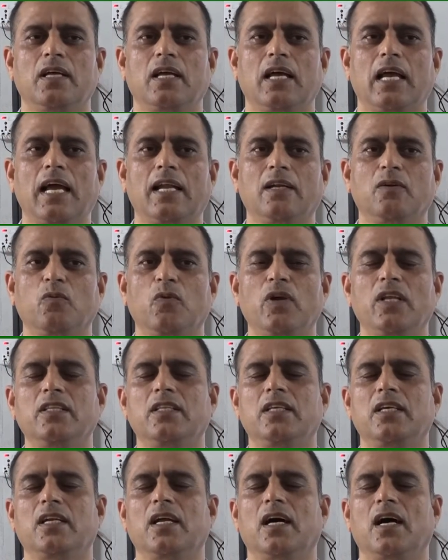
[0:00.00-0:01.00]
And when
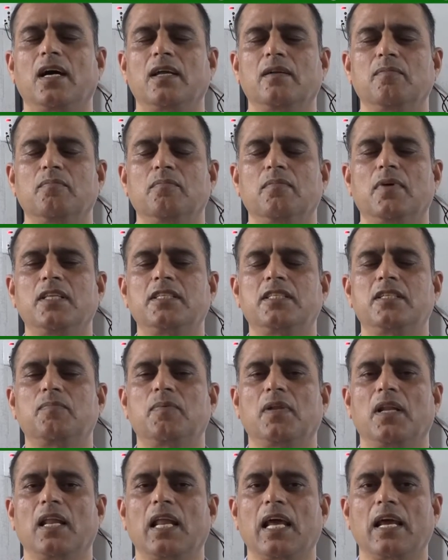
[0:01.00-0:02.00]
there are
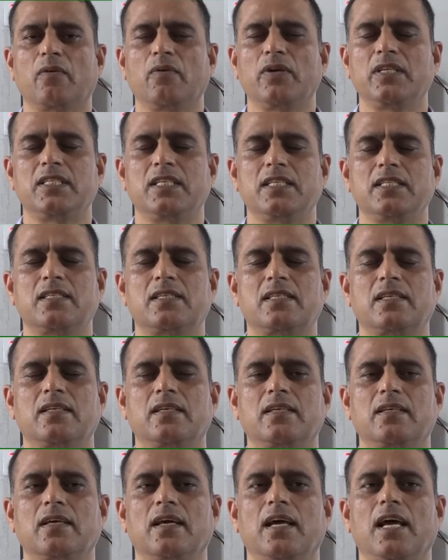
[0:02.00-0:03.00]
multiple
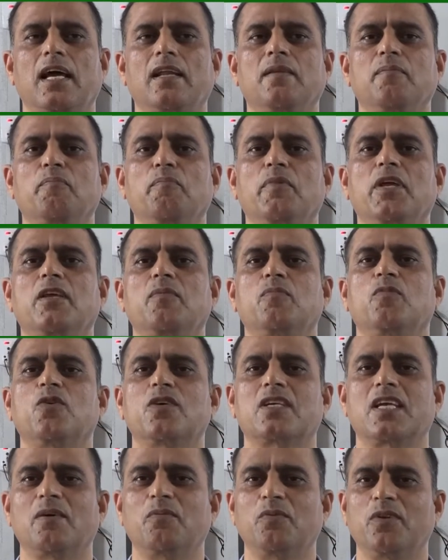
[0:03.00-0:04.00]
languages and many
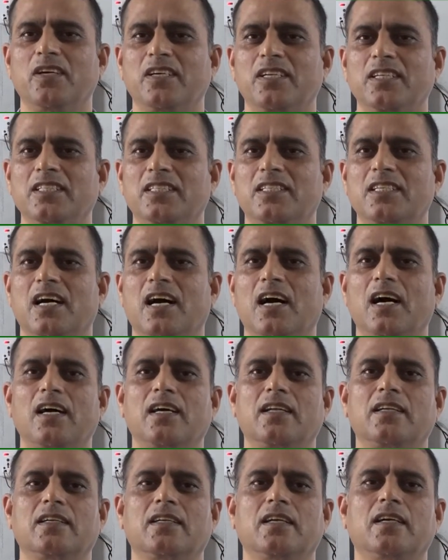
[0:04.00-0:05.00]
vocabularies
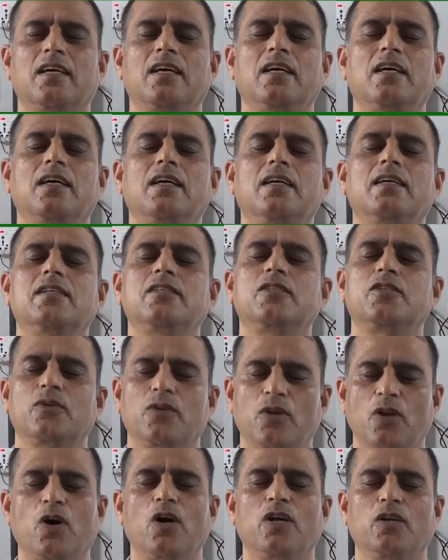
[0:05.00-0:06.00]
are to
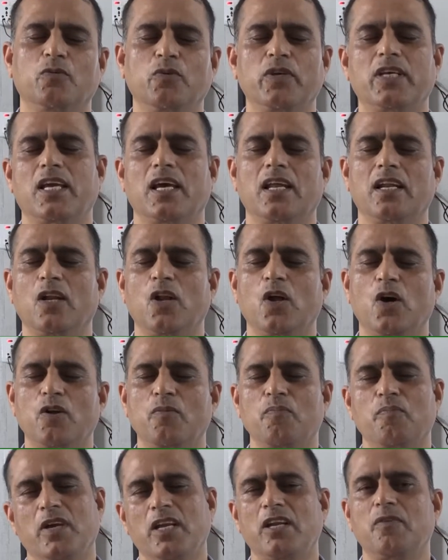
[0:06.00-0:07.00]
learn, we can
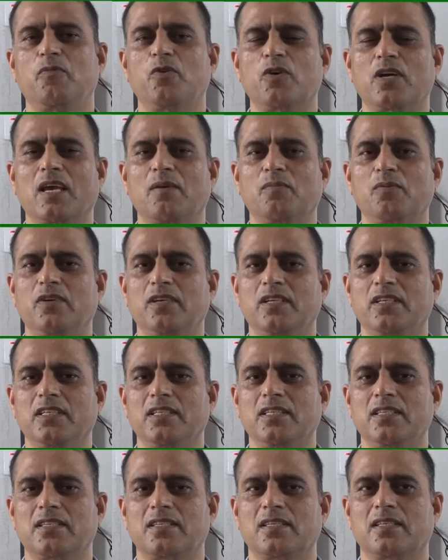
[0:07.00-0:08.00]
learn many
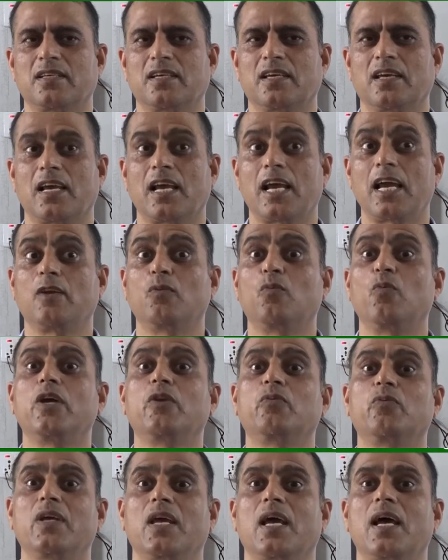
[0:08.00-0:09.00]
vocabularies. And
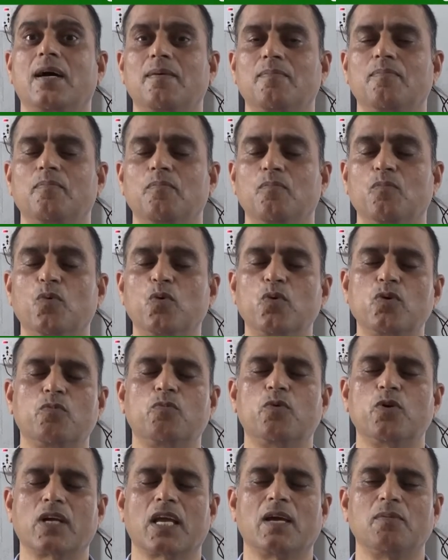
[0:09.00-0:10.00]
when we have more
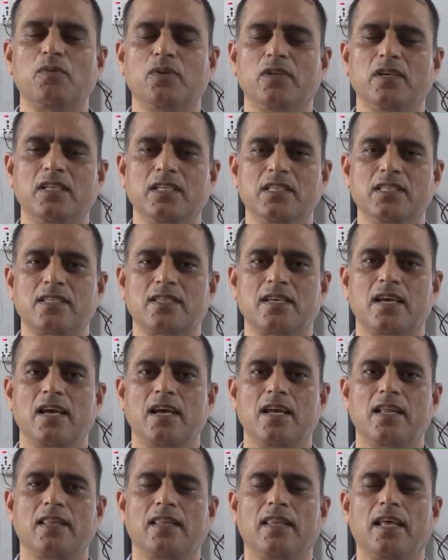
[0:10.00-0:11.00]
vocabularies,
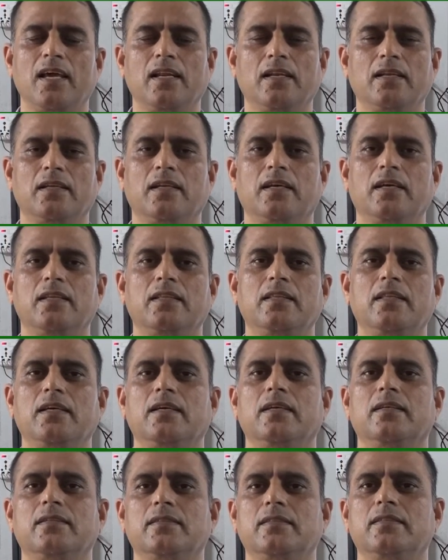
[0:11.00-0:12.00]
then
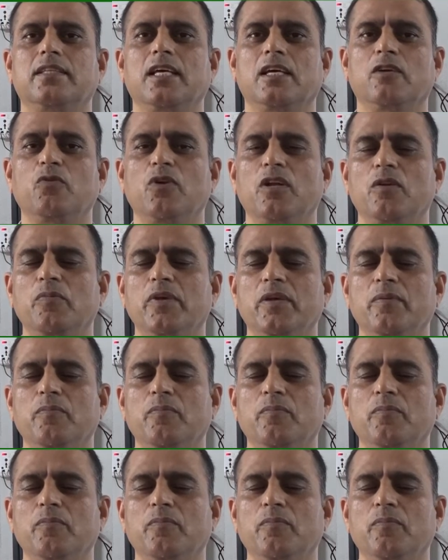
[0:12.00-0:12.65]
there will be